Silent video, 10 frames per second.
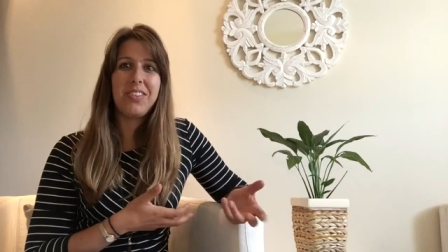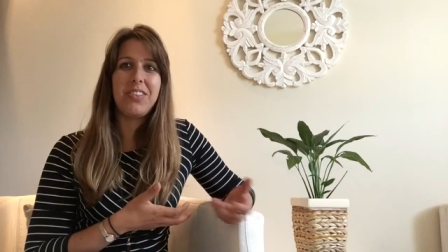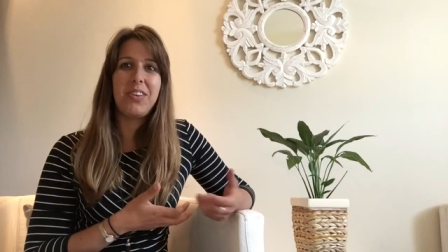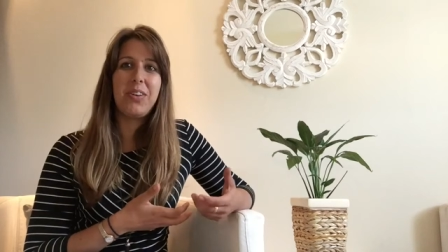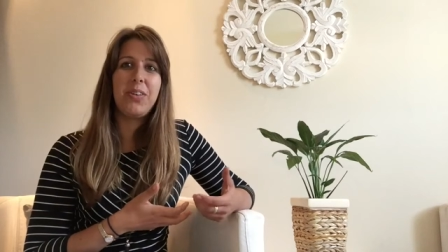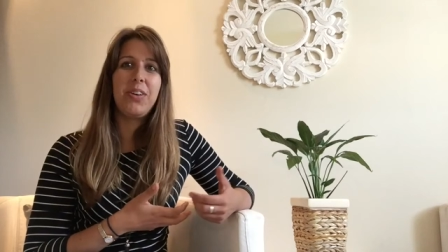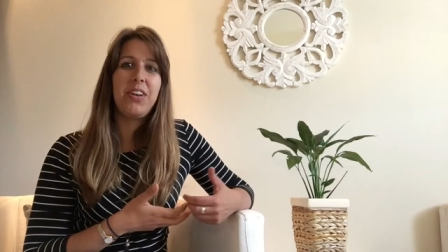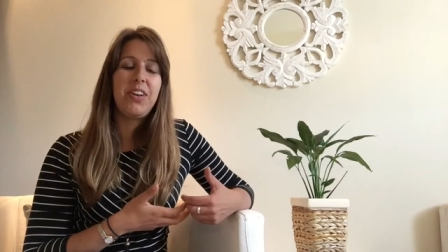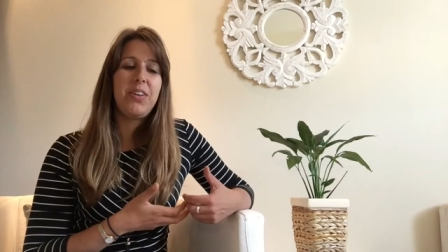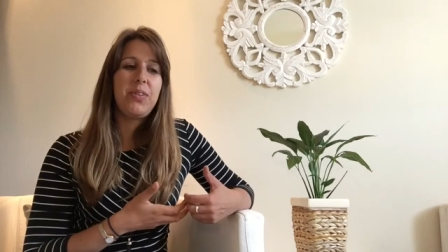So
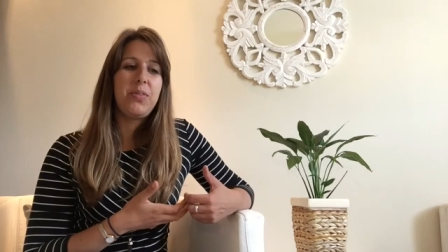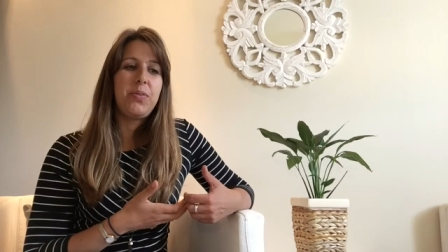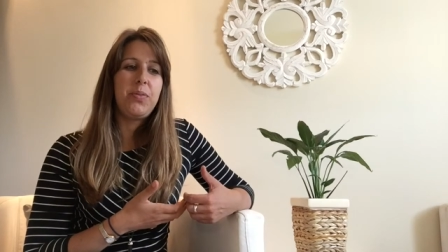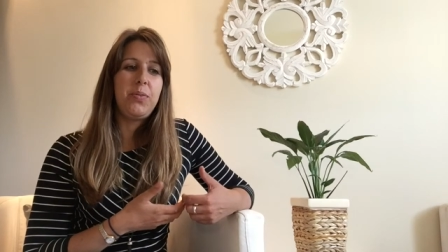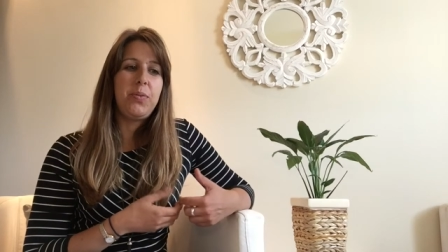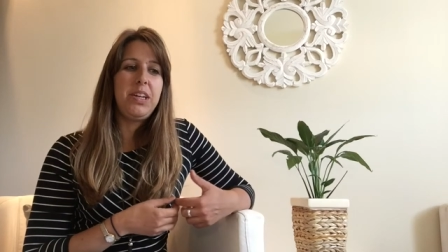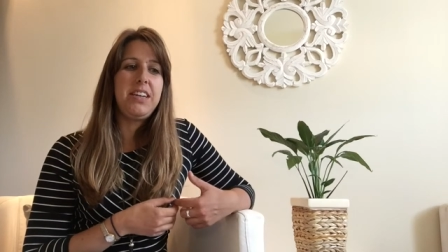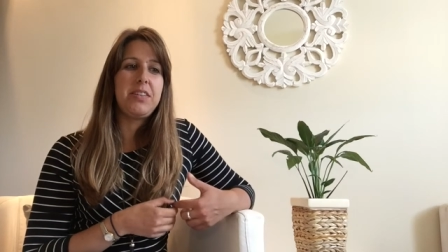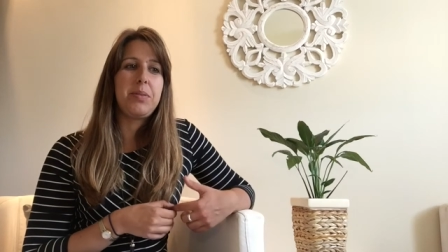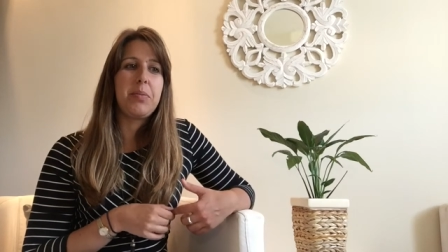we
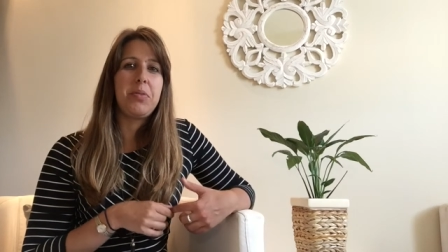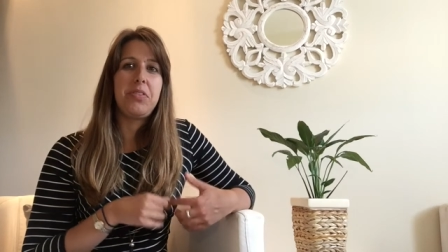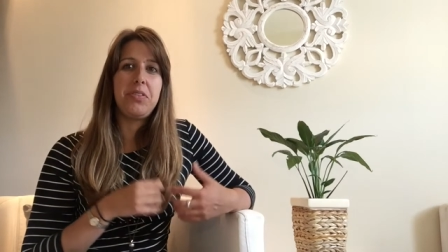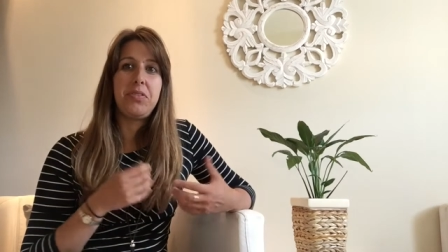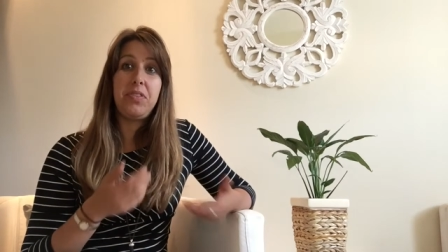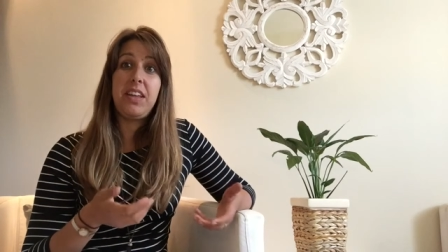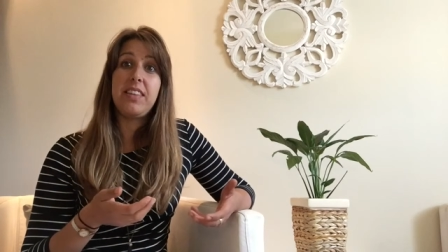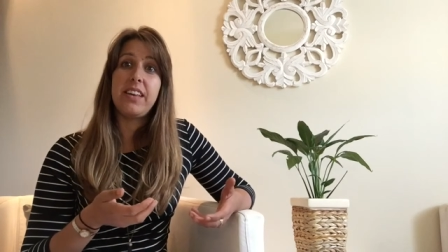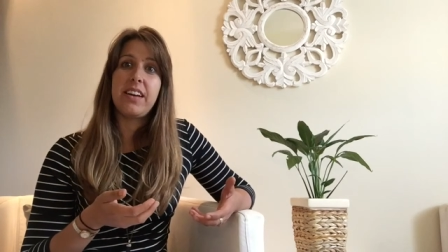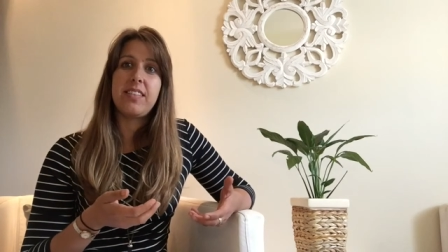need to be able to
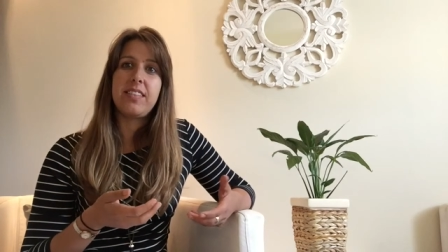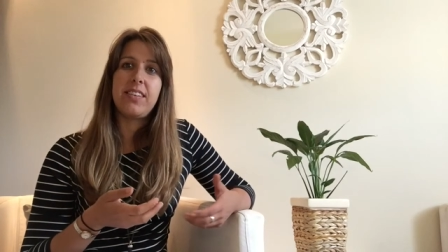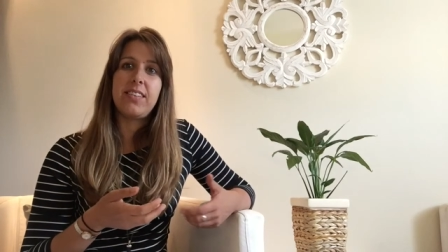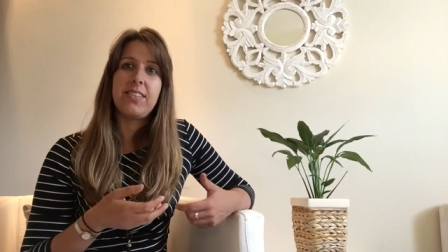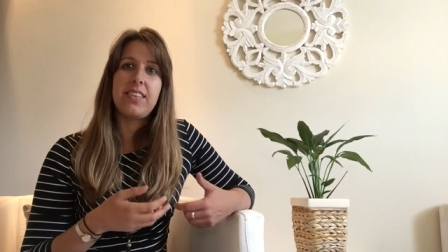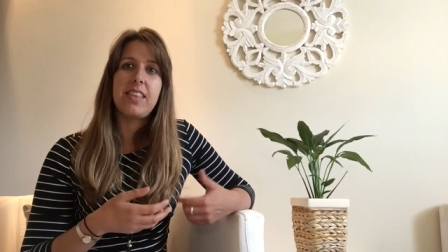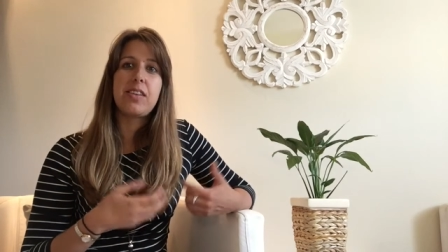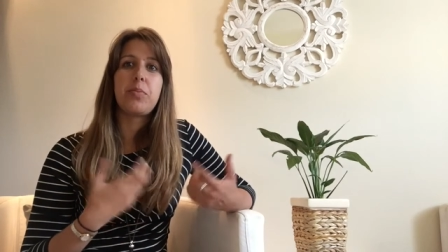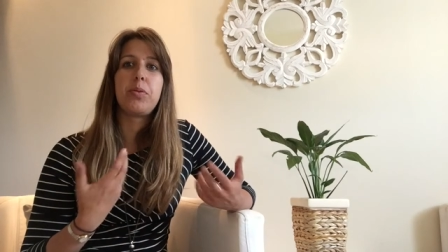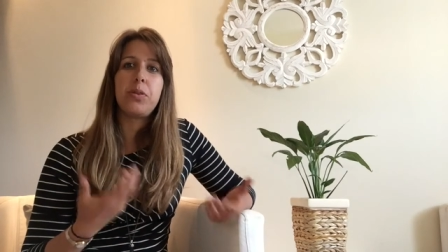feed the gut cells so that
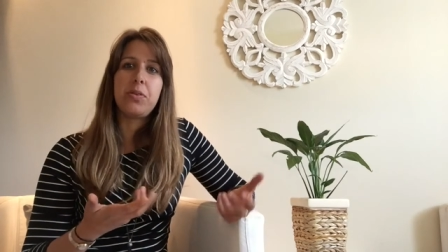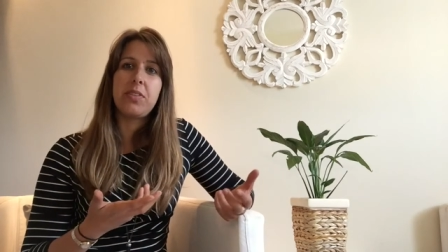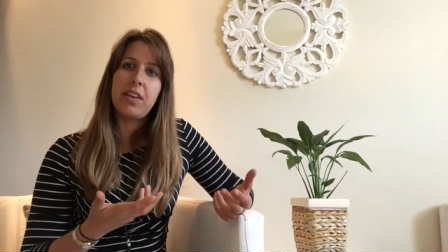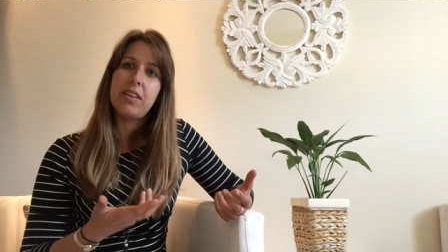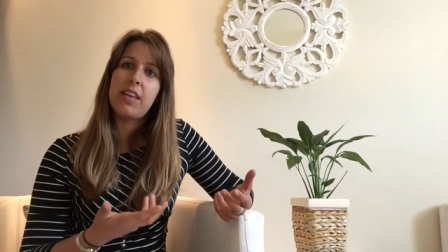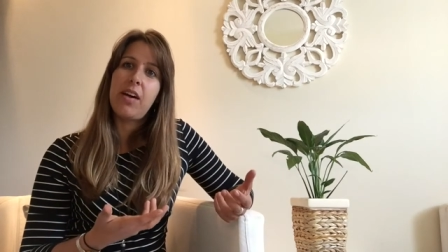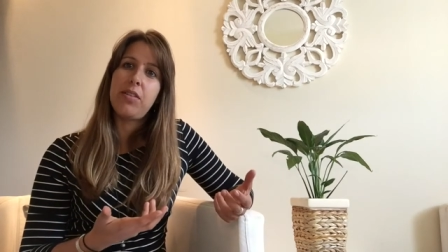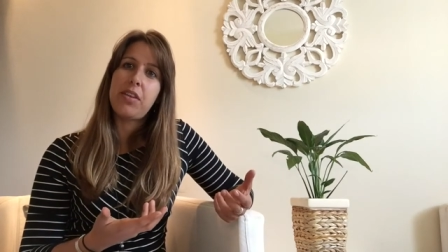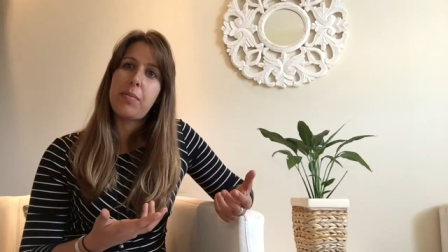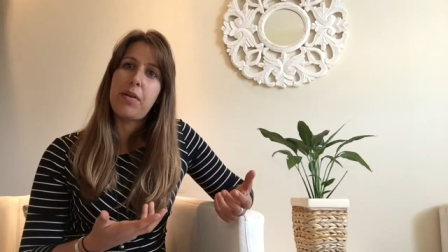they're producing the
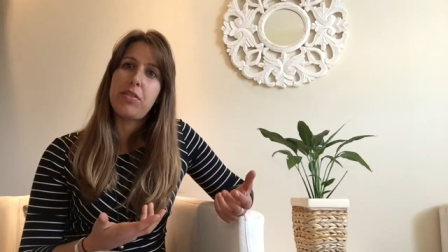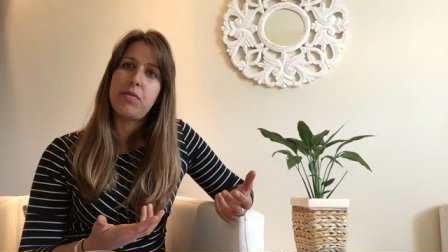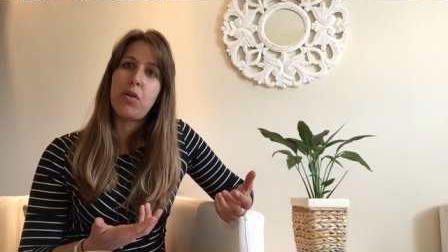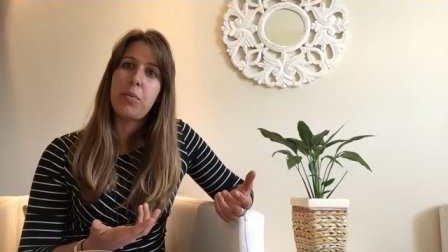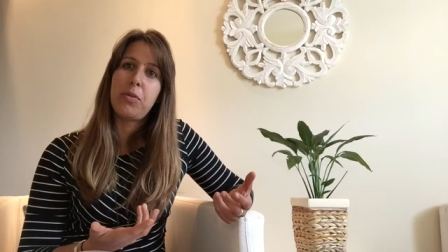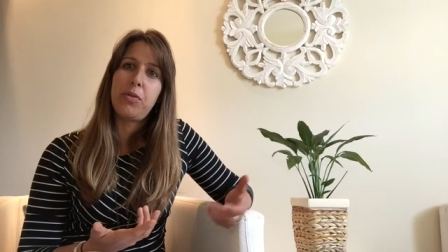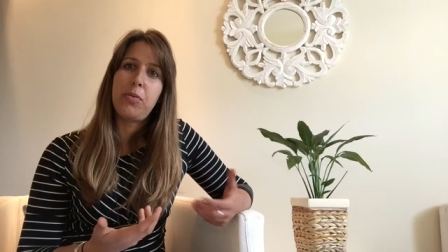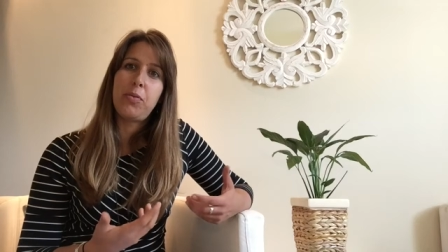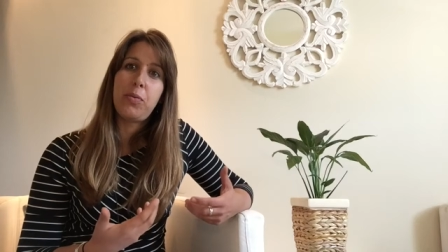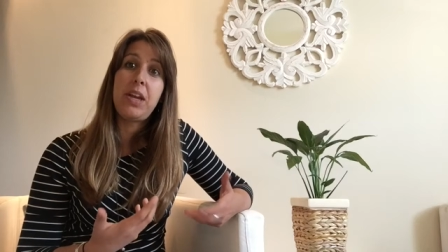healthy amounts of
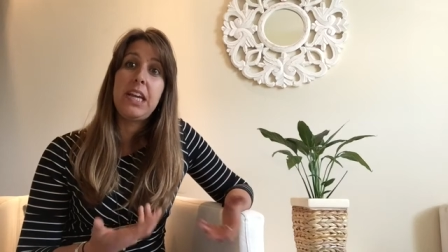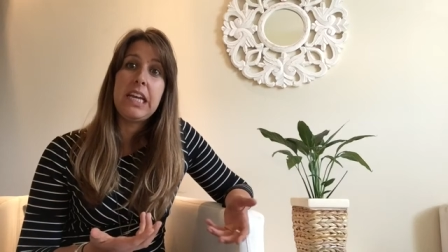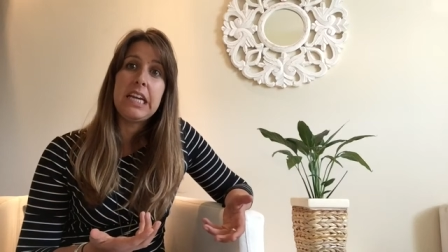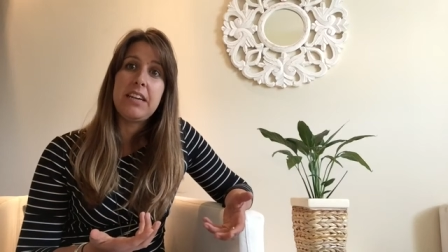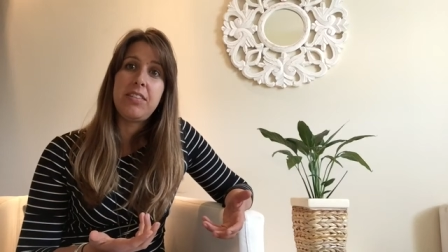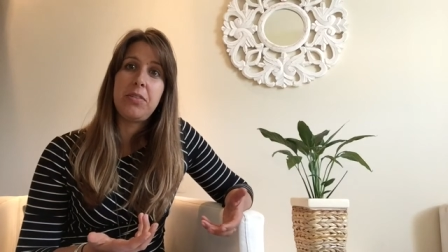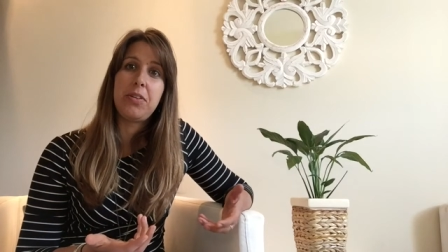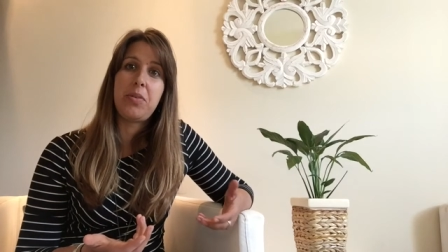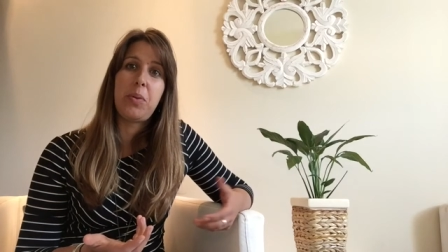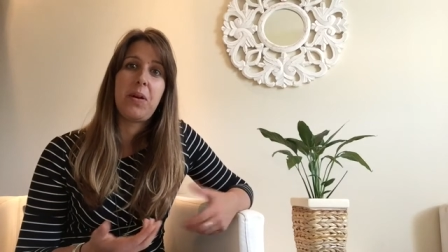hormones we need to
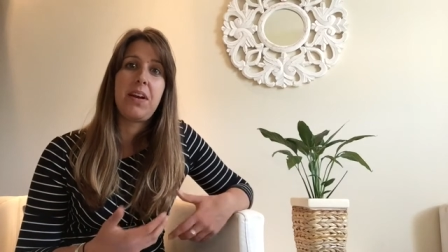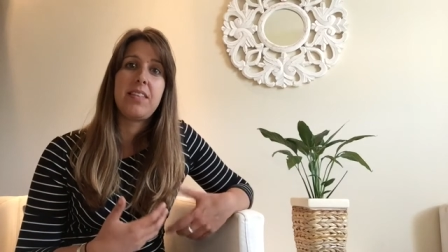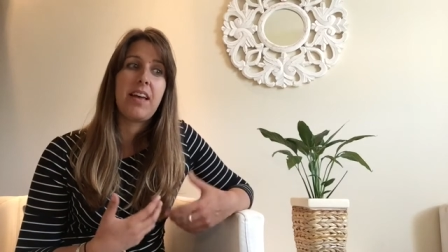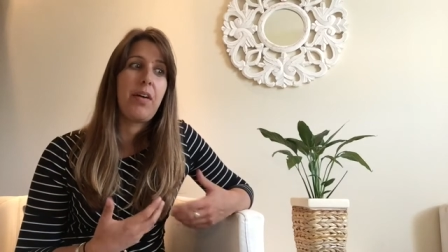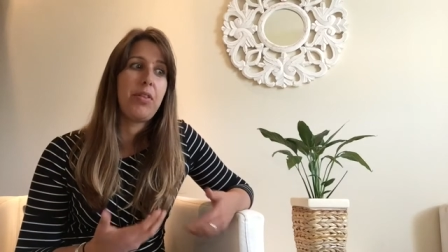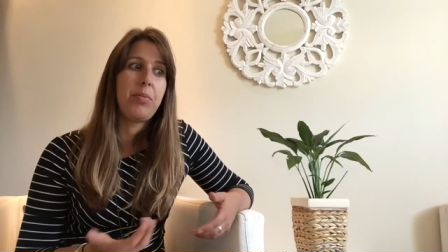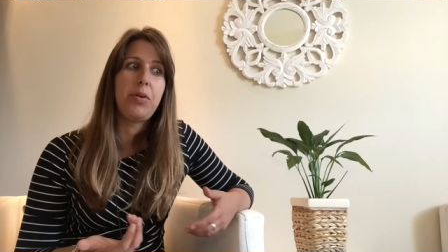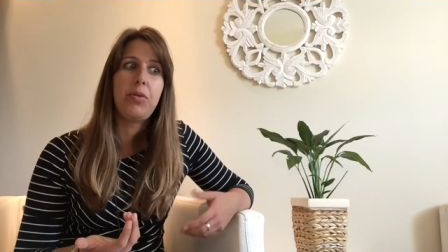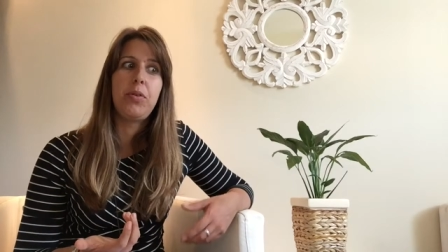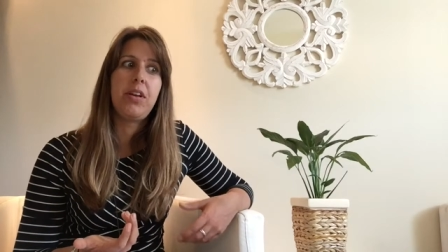experience a healthy
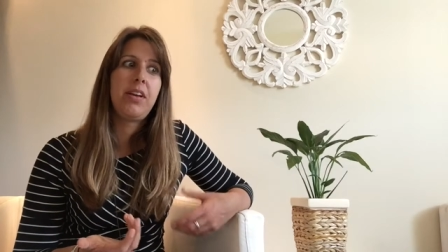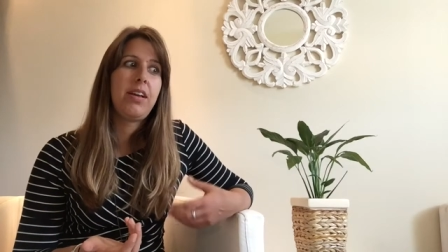mood